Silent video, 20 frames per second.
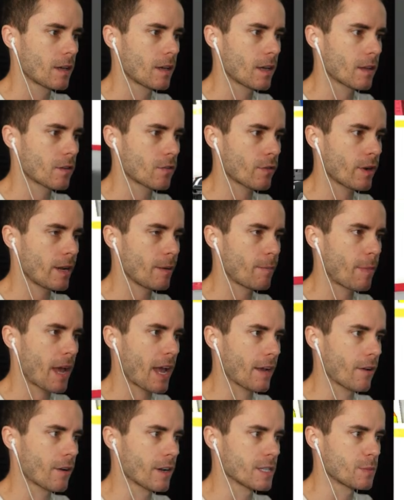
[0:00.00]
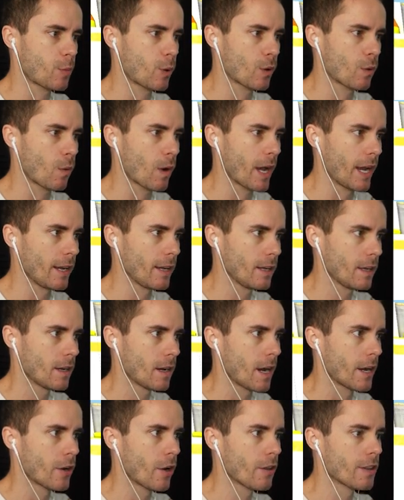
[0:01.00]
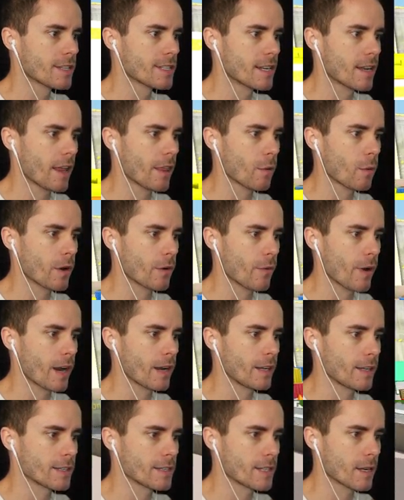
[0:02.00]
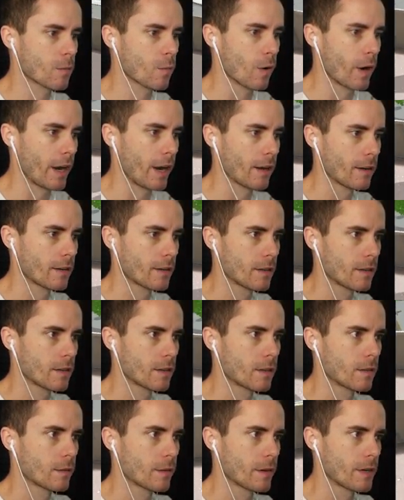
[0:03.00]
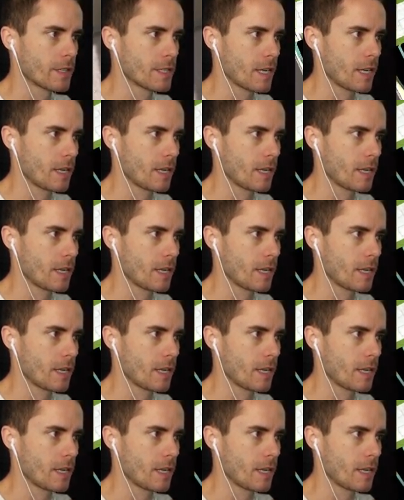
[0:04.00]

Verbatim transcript: Get three bad guys put away. I know there's another one around here somewhere. Where is